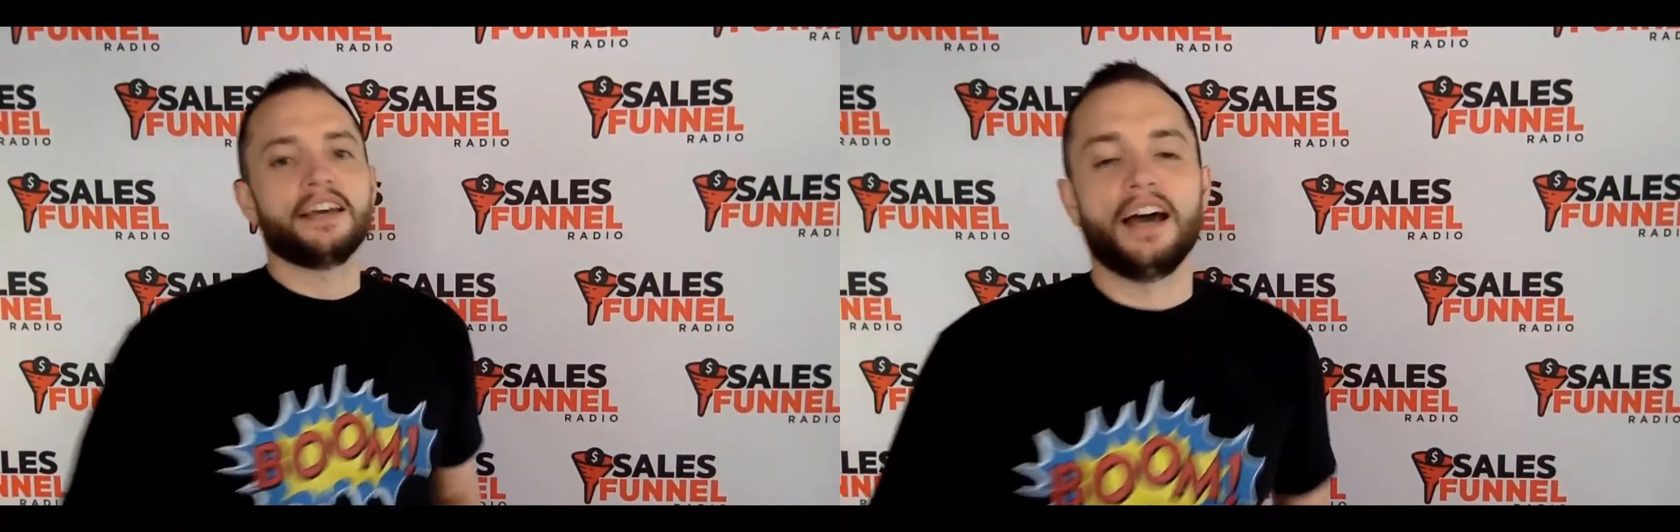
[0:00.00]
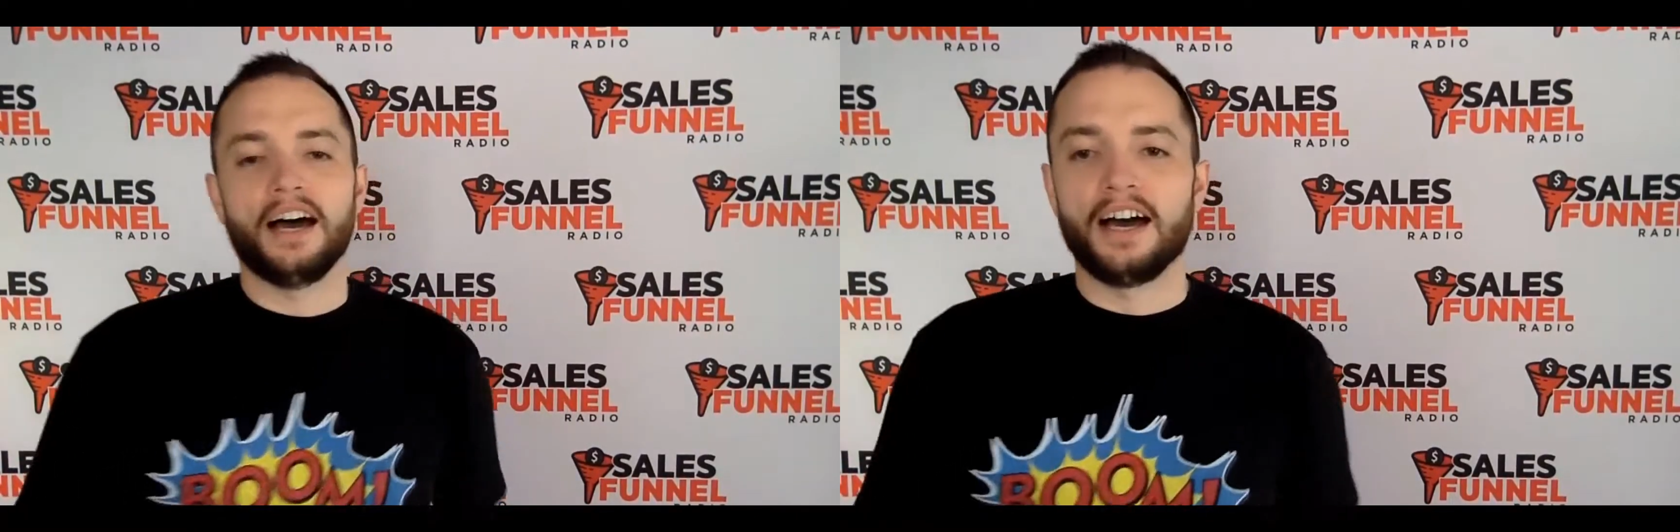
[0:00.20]

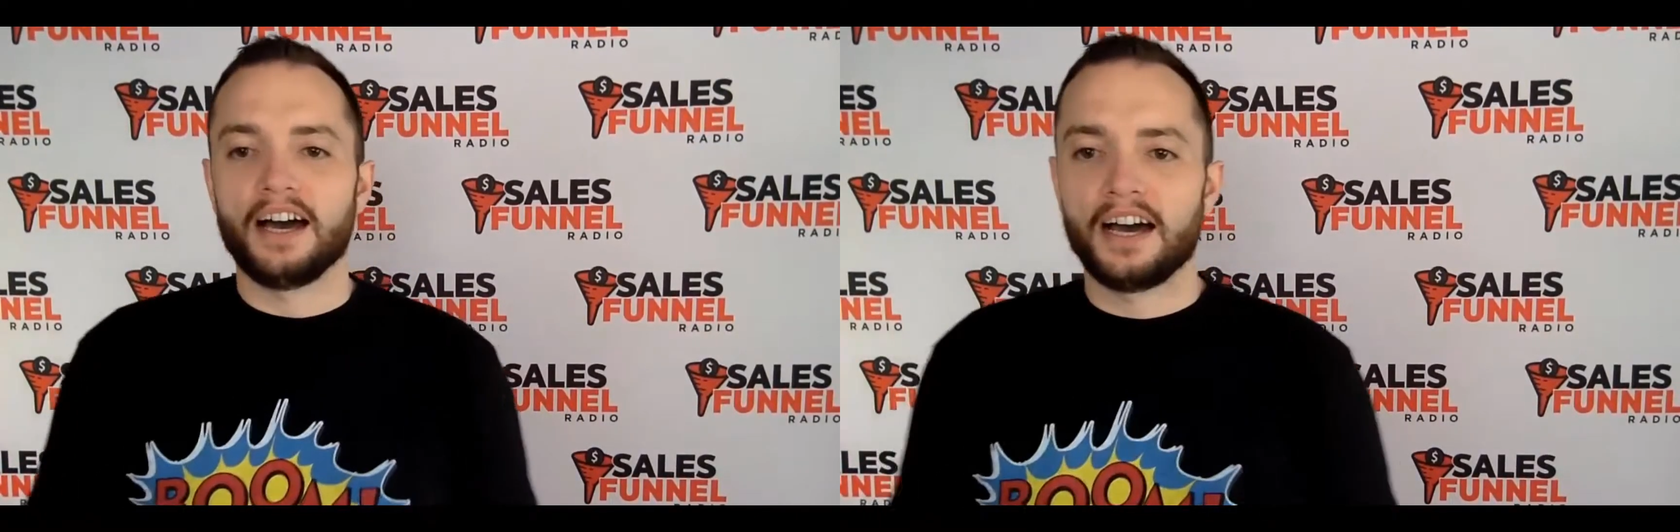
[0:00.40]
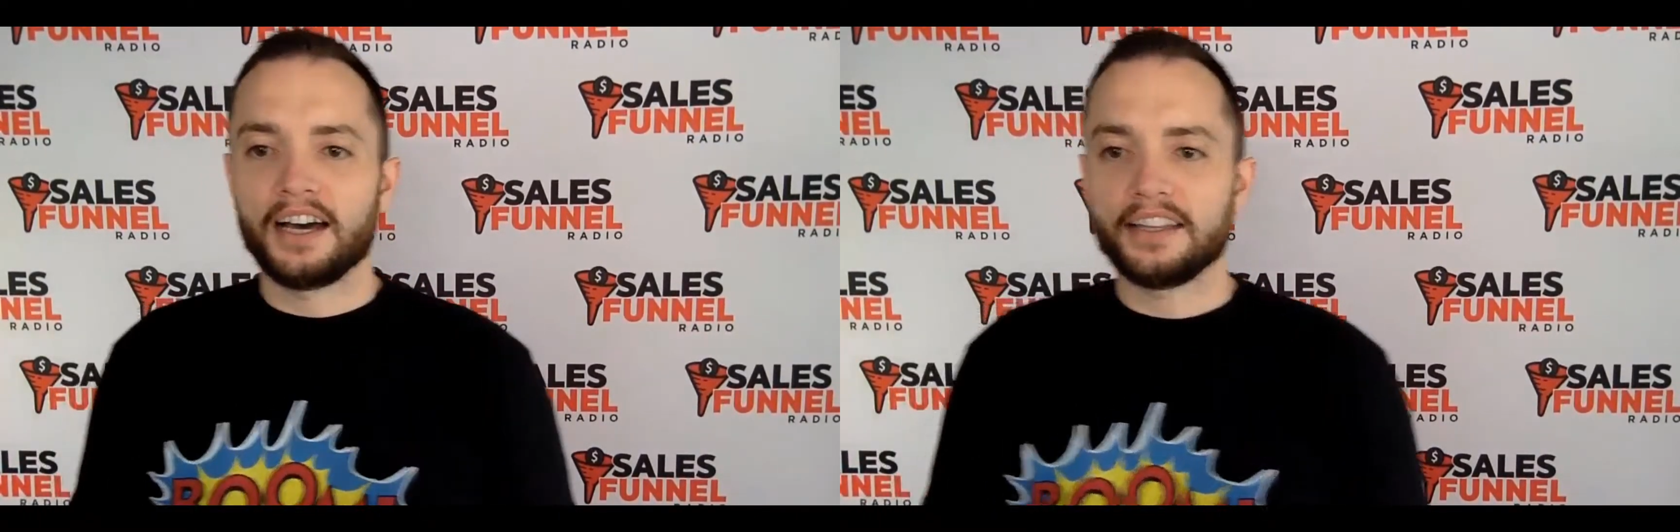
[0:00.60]

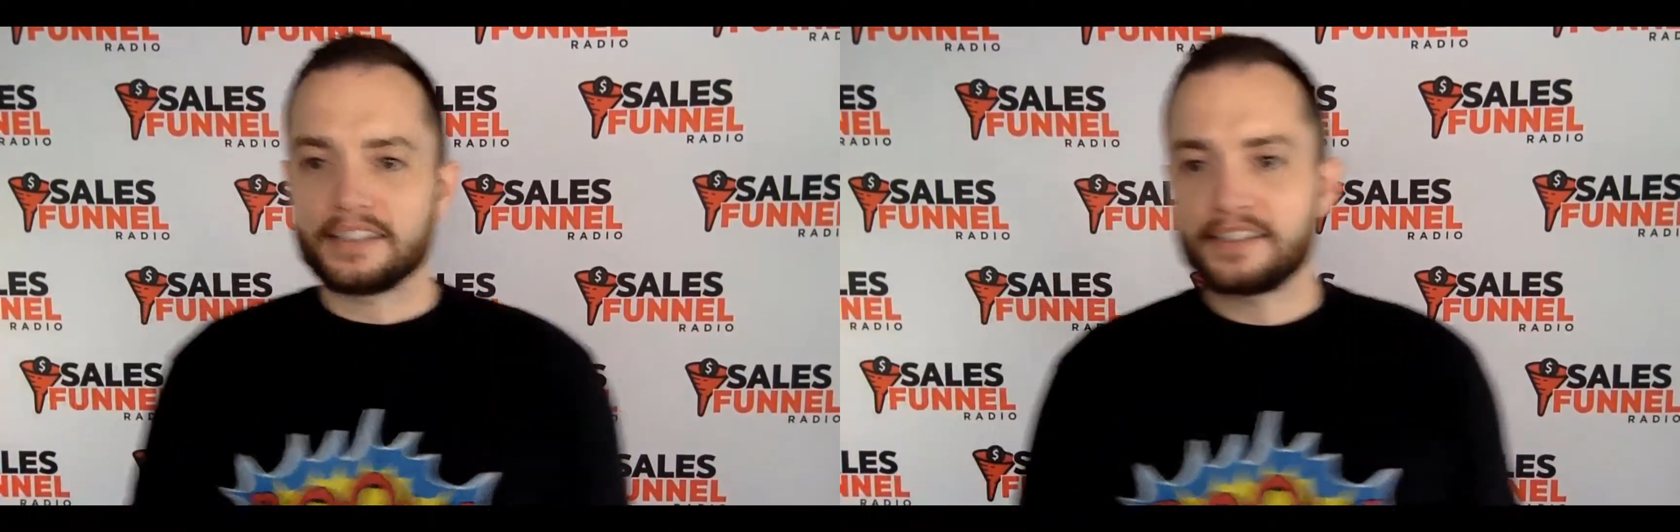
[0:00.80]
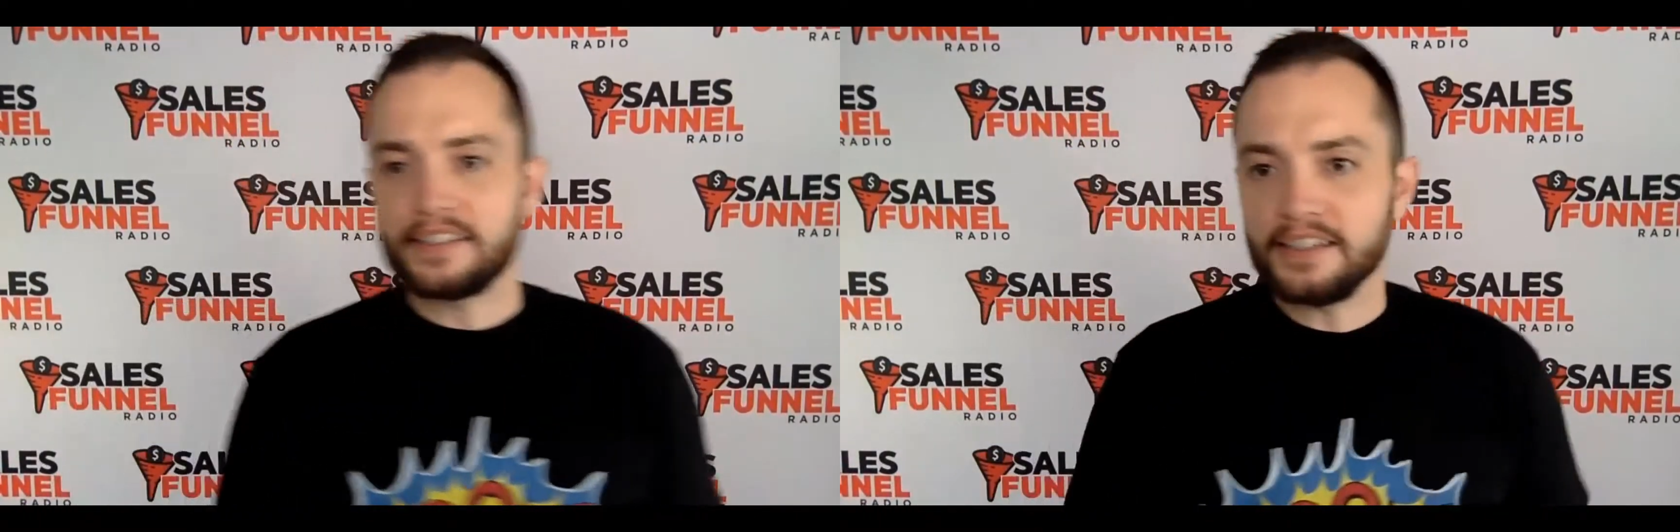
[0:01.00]
Let's
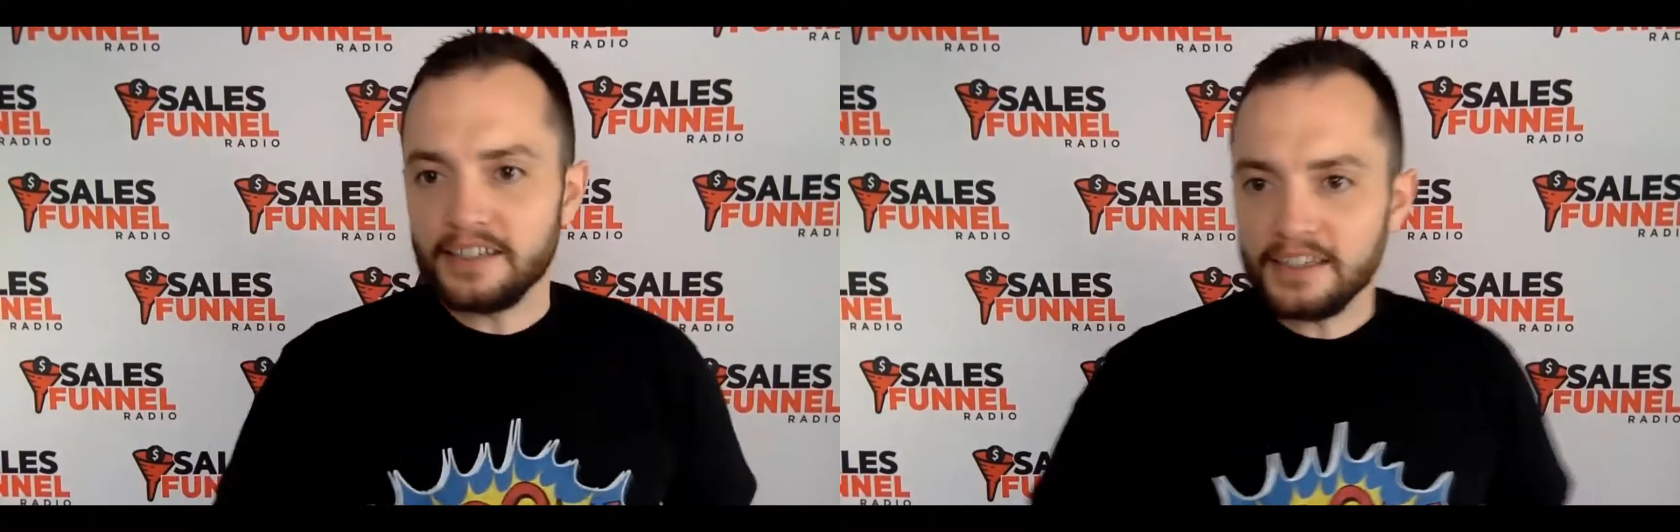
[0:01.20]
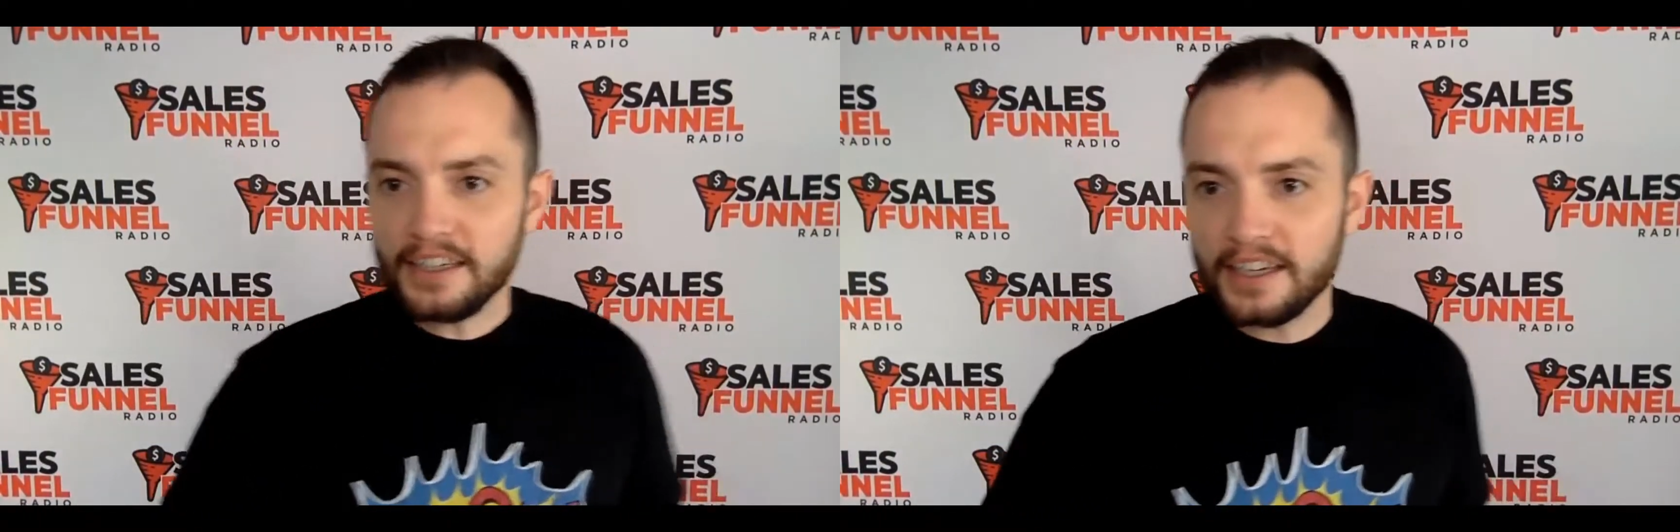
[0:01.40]

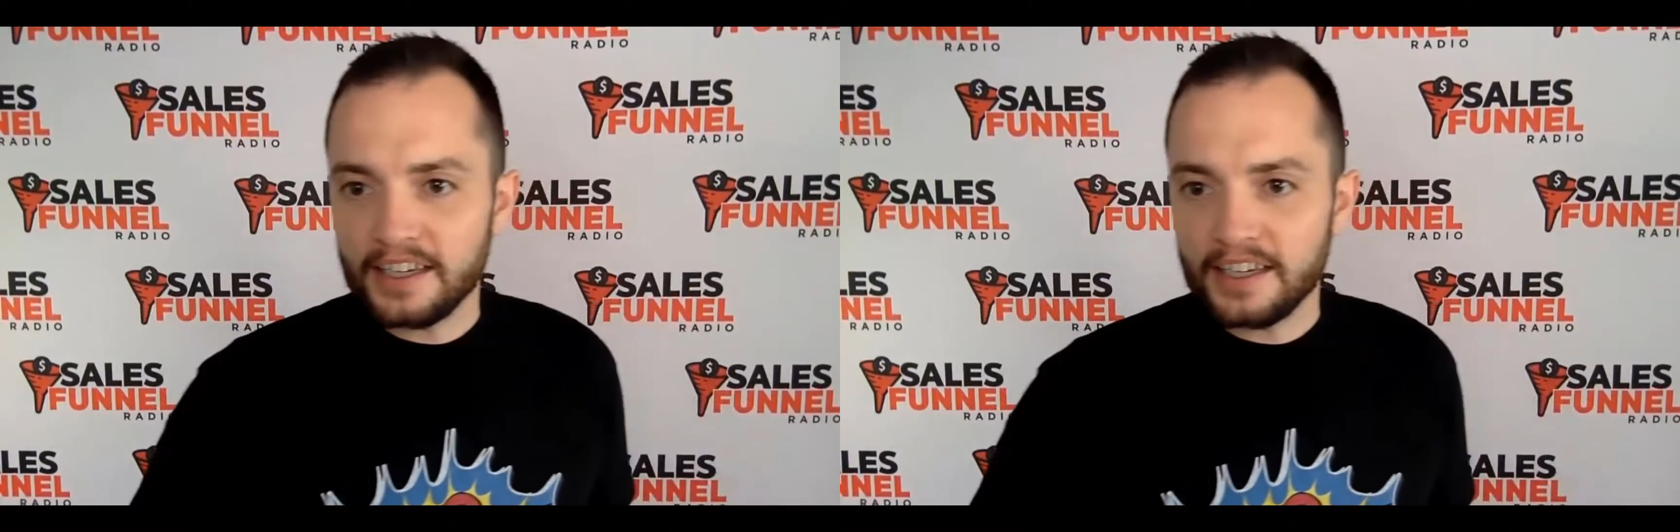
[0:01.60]
see.